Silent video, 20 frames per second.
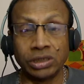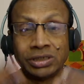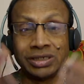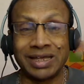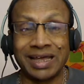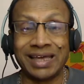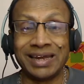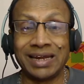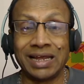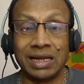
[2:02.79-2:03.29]
the
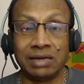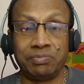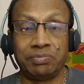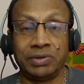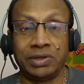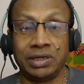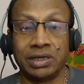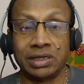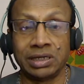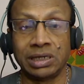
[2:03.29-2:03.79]

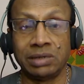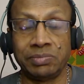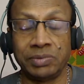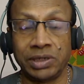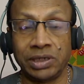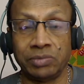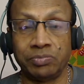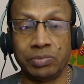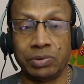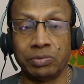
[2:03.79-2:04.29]
NLP?
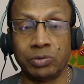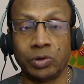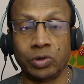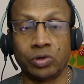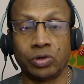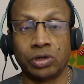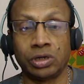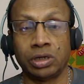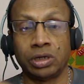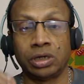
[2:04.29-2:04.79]
NLP people
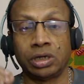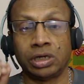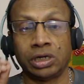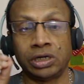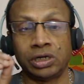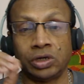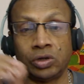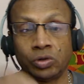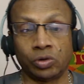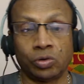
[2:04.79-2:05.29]
call
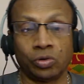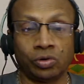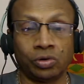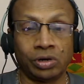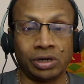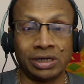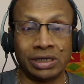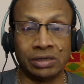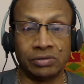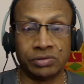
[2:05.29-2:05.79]

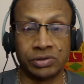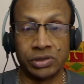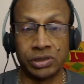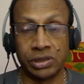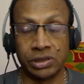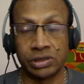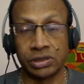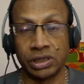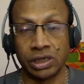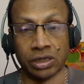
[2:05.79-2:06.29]

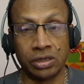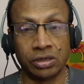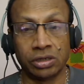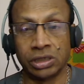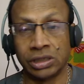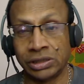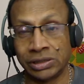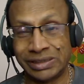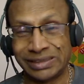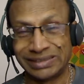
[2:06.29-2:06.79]
neuro-linguistic
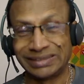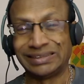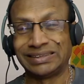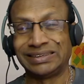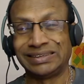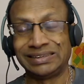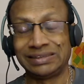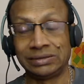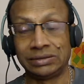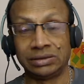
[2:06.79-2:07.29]
psychology,
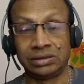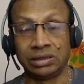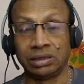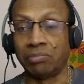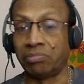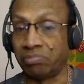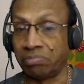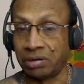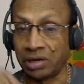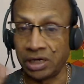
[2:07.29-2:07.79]

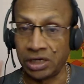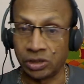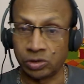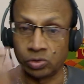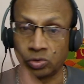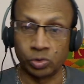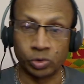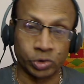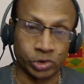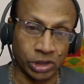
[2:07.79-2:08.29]

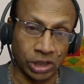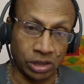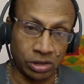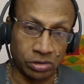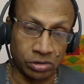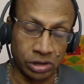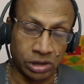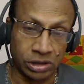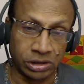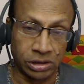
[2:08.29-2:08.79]
breakthrough
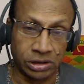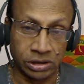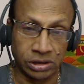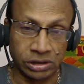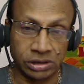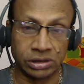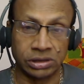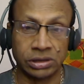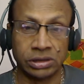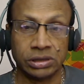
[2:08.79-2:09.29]

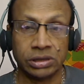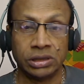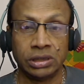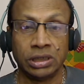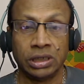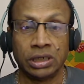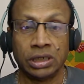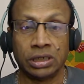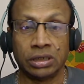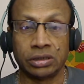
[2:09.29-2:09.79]
psychology,
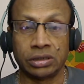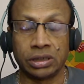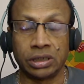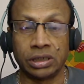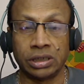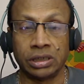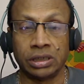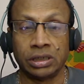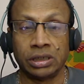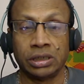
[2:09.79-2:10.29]

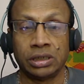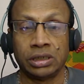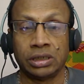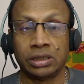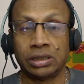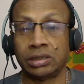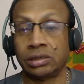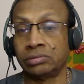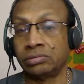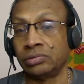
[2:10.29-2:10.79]
okay,
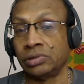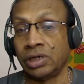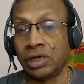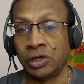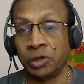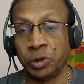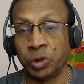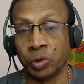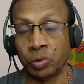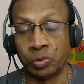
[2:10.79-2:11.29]
a
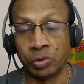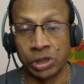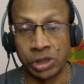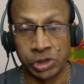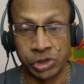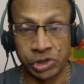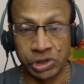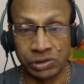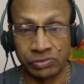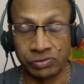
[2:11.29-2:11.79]
new
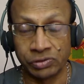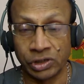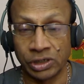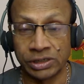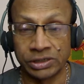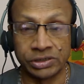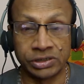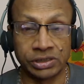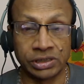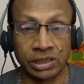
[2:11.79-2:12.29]
version of
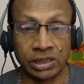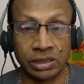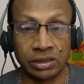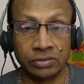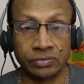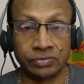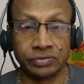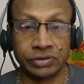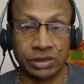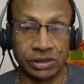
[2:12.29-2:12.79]

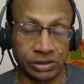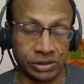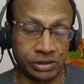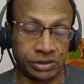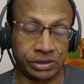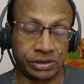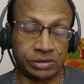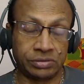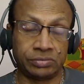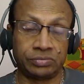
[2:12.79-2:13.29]
yourself,
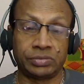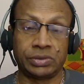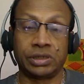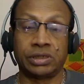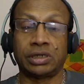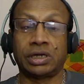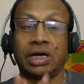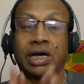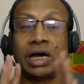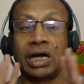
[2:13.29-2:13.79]
yes. But
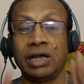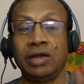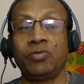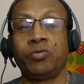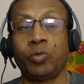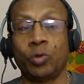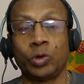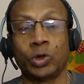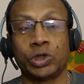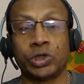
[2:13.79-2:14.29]
I
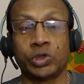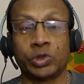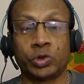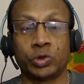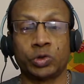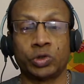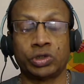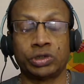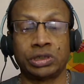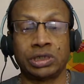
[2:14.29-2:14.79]
focus
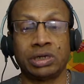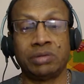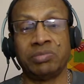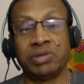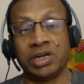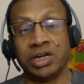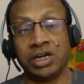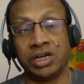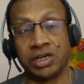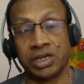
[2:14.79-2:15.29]
on, there are
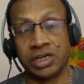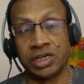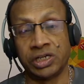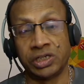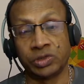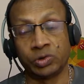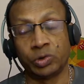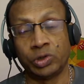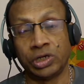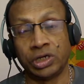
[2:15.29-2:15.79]
many
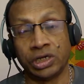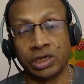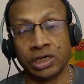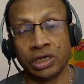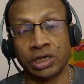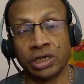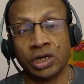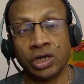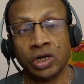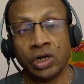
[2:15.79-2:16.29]
trainers in
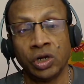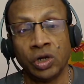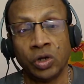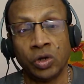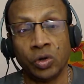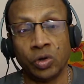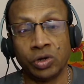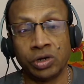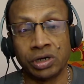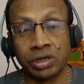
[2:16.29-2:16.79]
India.
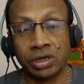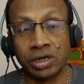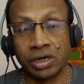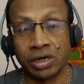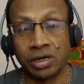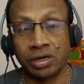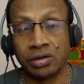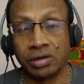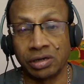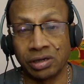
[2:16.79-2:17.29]
We
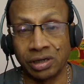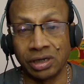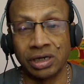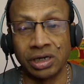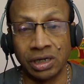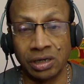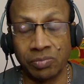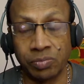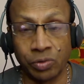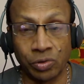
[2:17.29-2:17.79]
conduct
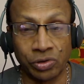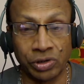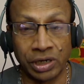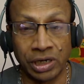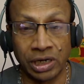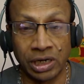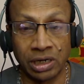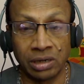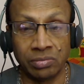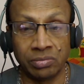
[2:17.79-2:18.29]
training
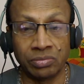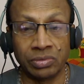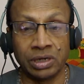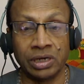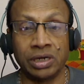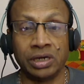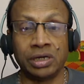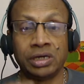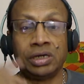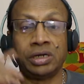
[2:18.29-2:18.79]
program
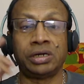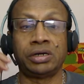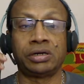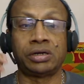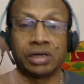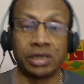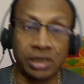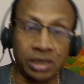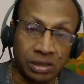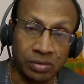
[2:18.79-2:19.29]
and
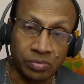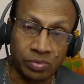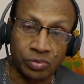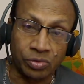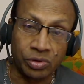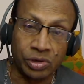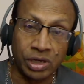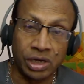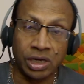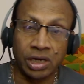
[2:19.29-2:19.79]
training
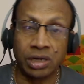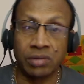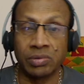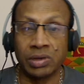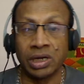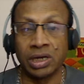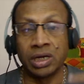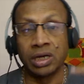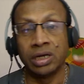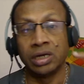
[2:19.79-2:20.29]
program
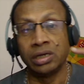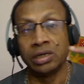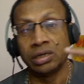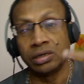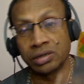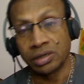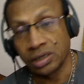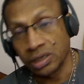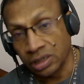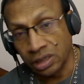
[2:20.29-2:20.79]
and a
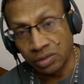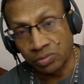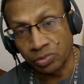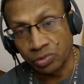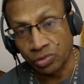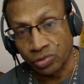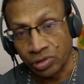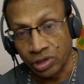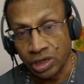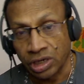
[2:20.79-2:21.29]
training
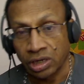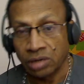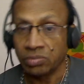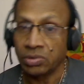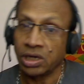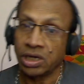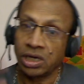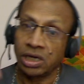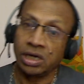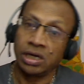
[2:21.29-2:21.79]
program
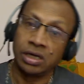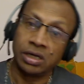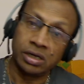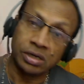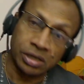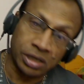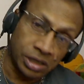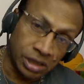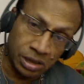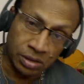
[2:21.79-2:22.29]
and a
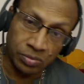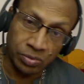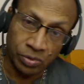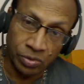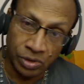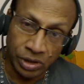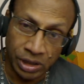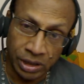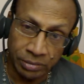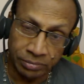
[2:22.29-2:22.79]
training
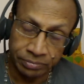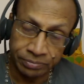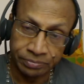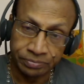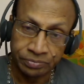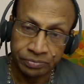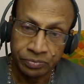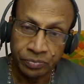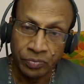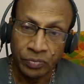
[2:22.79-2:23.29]
program.
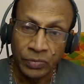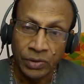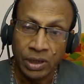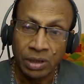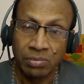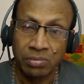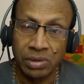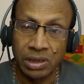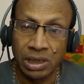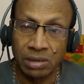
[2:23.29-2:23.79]

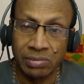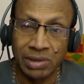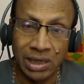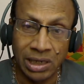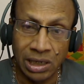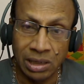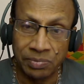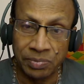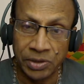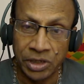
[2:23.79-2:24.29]
Become
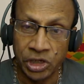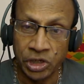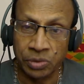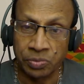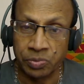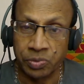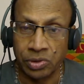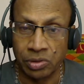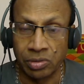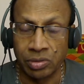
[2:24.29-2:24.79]

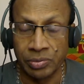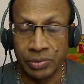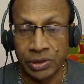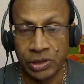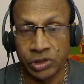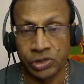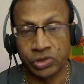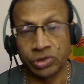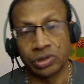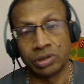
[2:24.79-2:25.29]
NLPer, problem
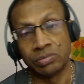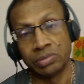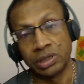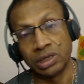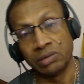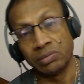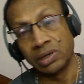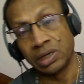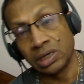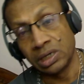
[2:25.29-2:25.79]
gets solved.
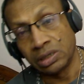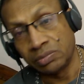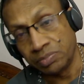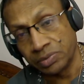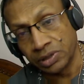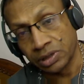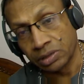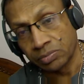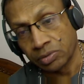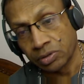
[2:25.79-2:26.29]
Become
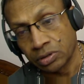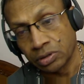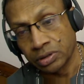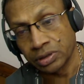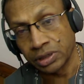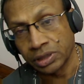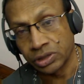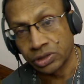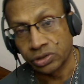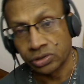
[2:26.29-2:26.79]
NLPer,
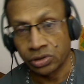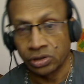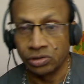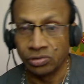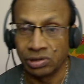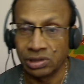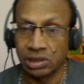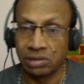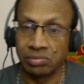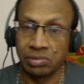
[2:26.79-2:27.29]
problem gets solved.
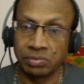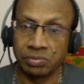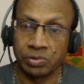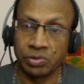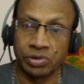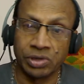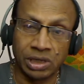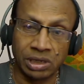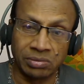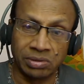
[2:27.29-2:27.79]
You attend my
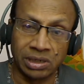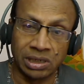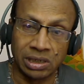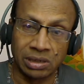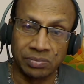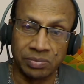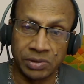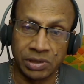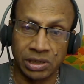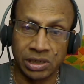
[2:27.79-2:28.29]
program.
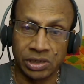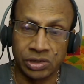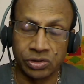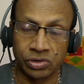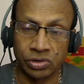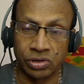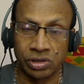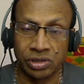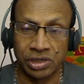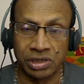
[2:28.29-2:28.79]
NLPer gets
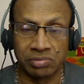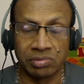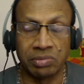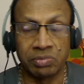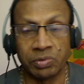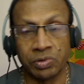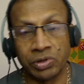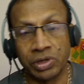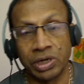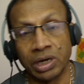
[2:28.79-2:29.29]
solved. You attend my
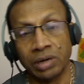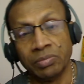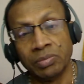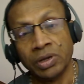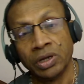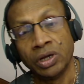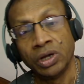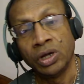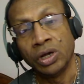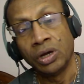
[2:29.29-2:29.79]
program.
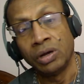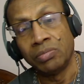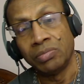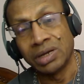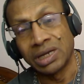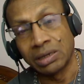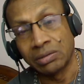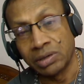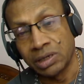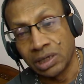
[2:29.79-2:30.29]

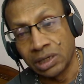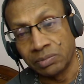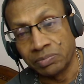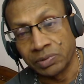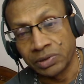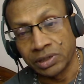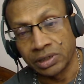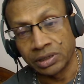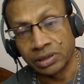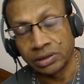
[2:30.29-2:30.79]
Become
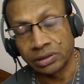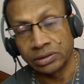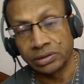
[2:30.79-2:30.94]
NLPer.